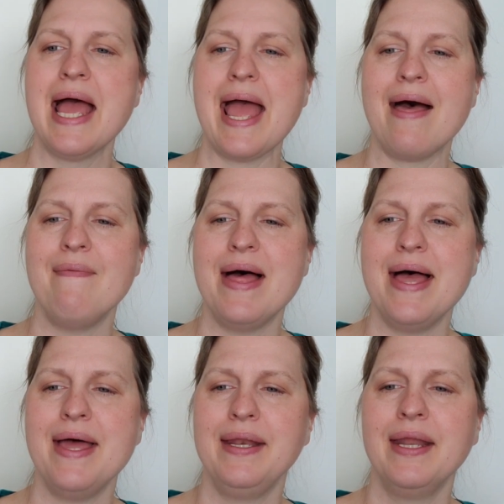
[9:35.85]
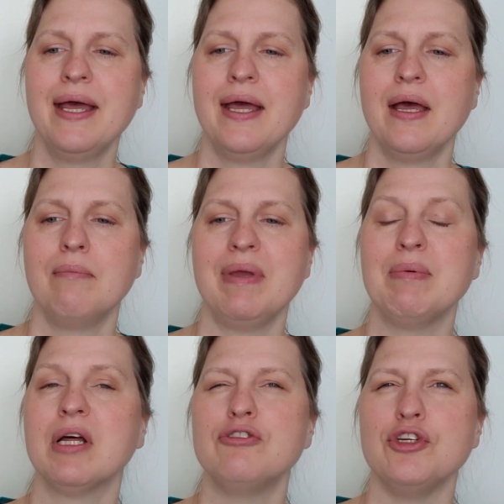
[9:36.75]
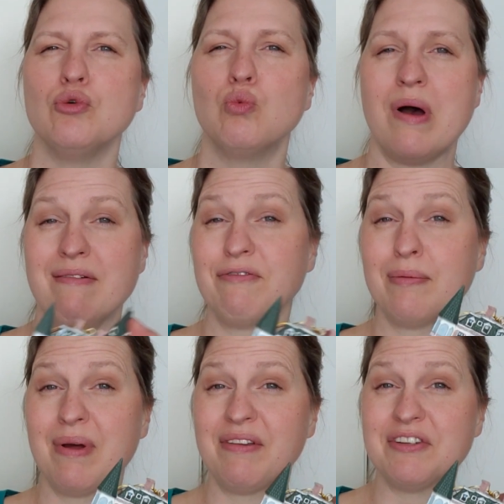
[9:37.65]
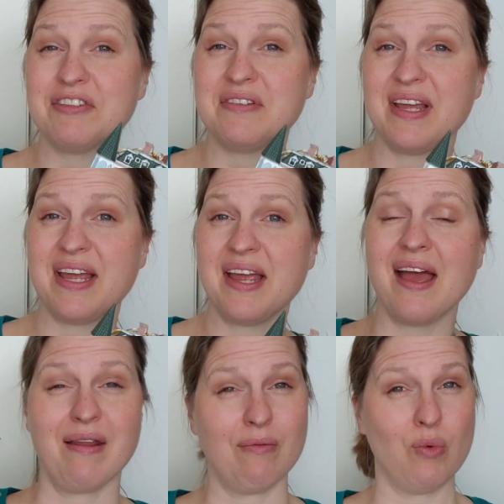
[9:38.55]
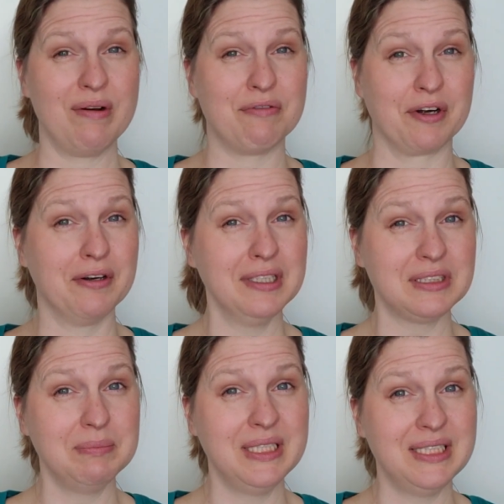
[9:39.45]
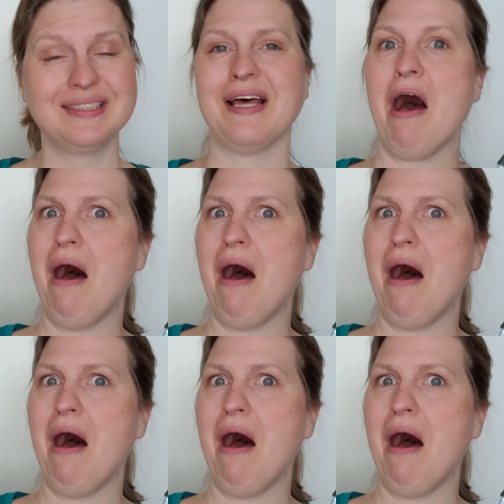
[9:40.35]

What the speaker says: and then maybe I'll do one for Mother's Day and then one for Christmas.